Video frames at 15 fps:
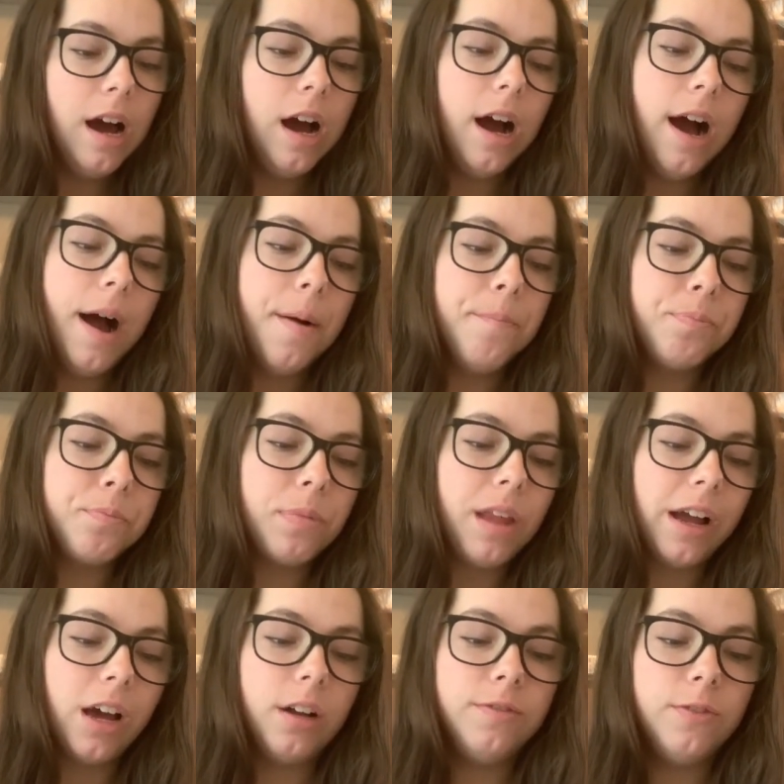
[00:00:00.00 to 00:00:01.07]
I
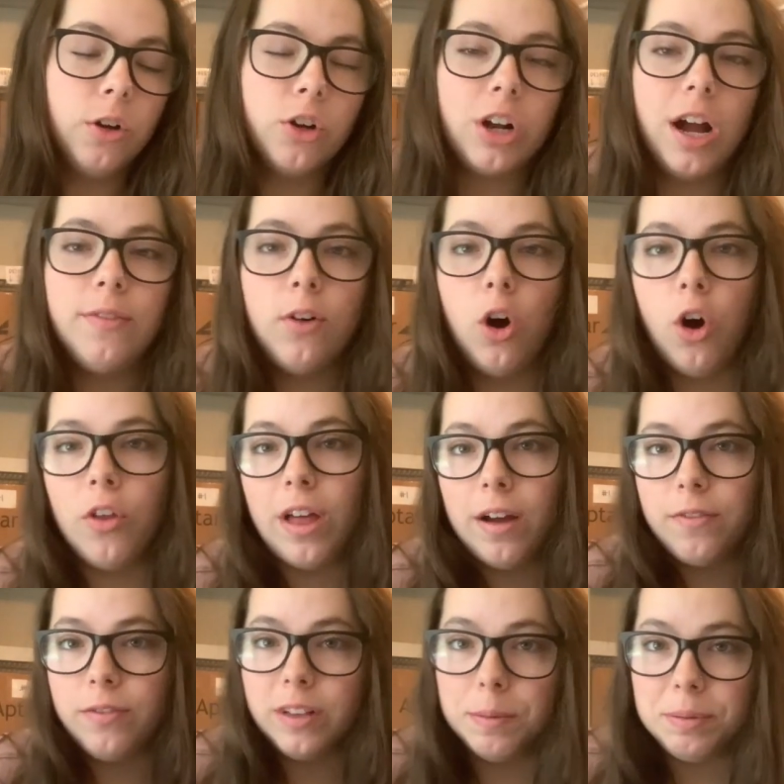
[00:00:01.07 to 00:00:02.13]
got to photograph all
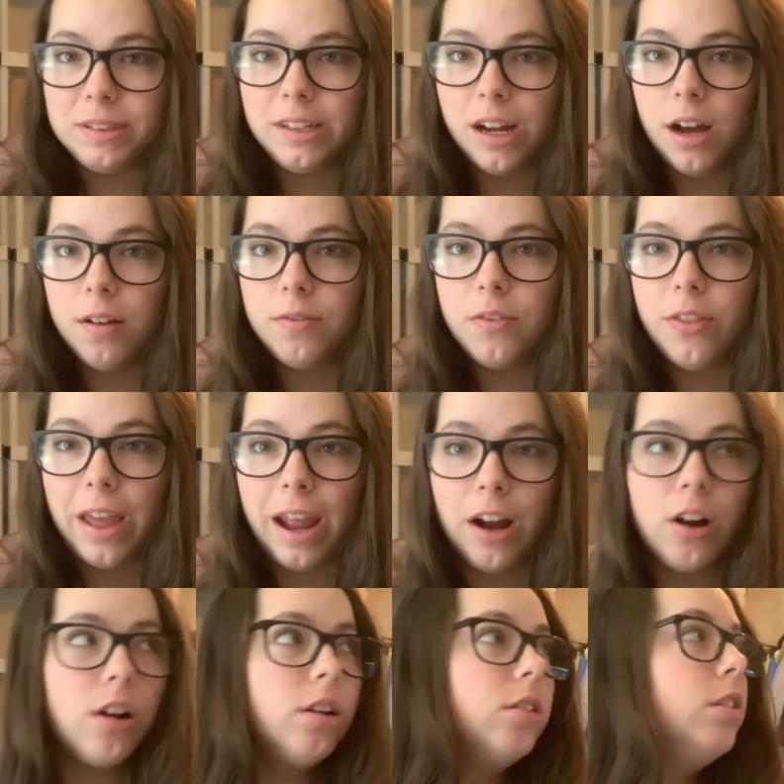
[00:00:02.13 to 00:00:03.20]
that flip stuff
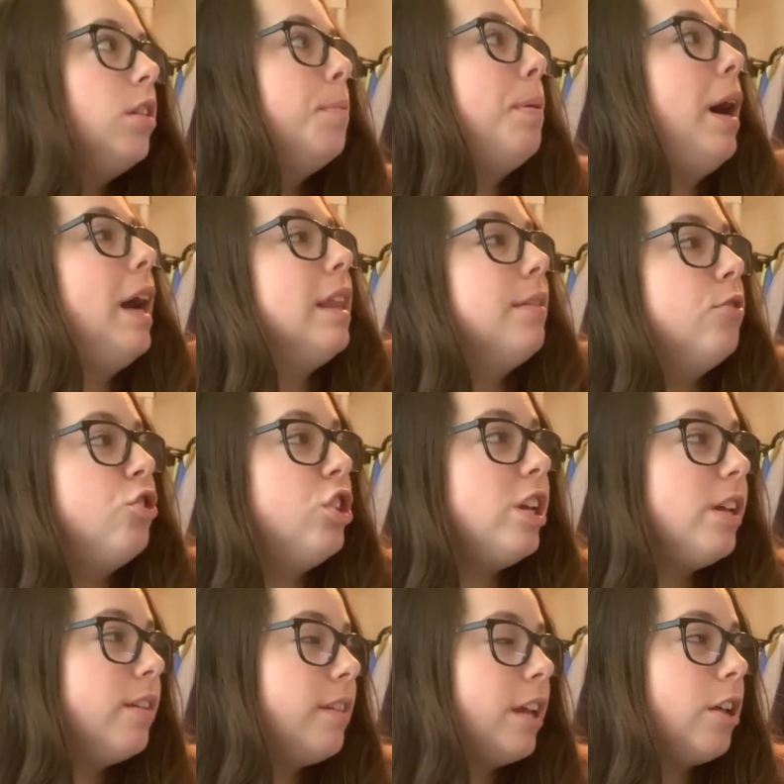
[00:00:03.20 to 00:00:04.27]
there. The pile of
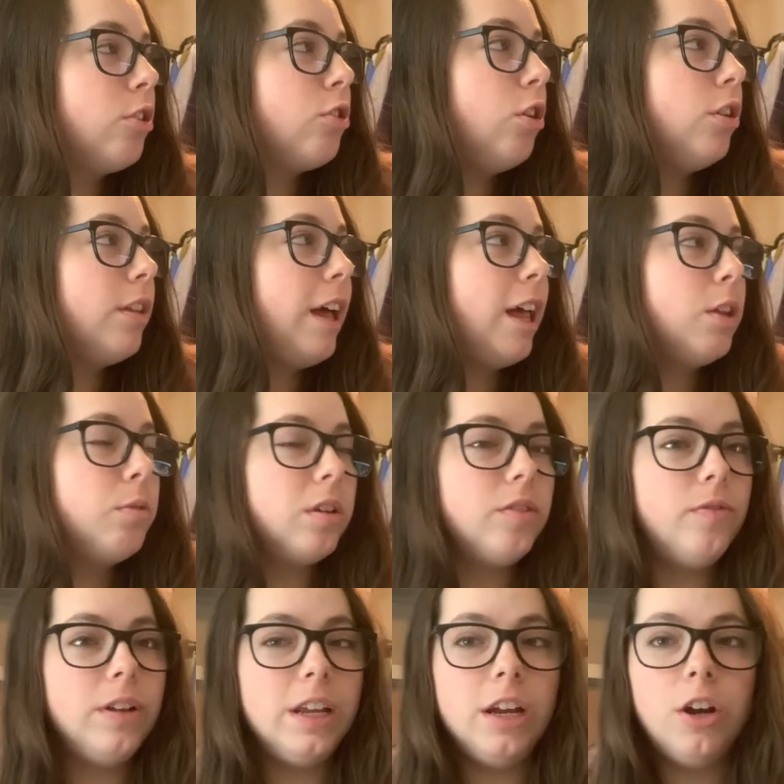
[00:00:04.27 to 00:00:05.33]
jeans that you saw in last week's
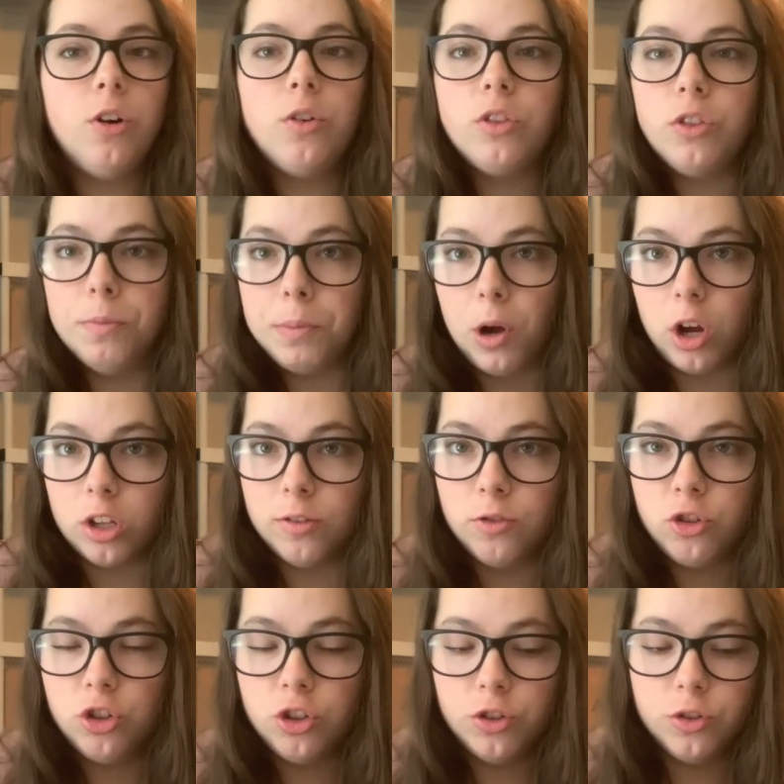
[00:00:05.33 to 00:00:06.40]
video. The box of
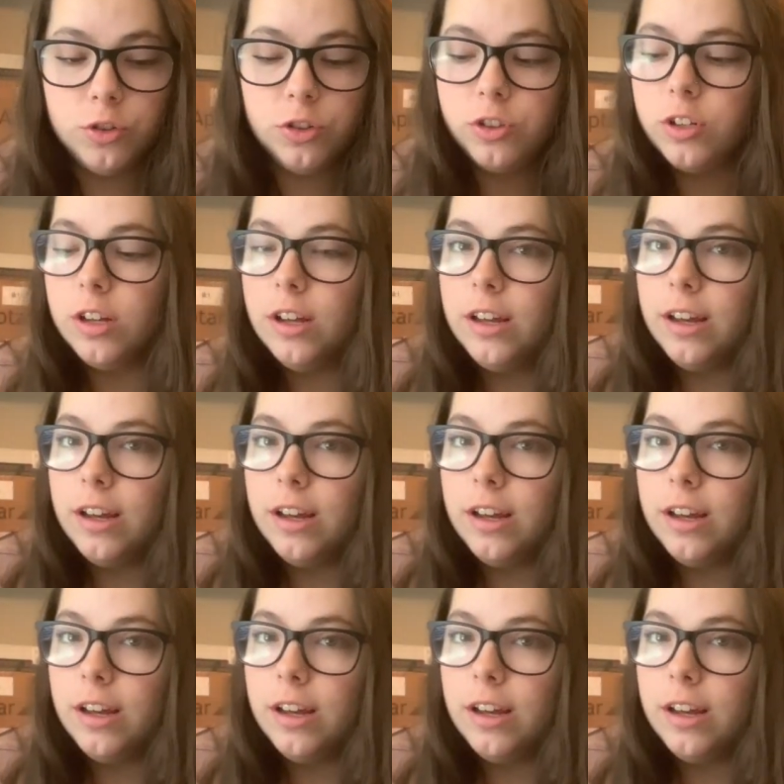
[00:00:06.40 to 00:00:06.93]
shoes.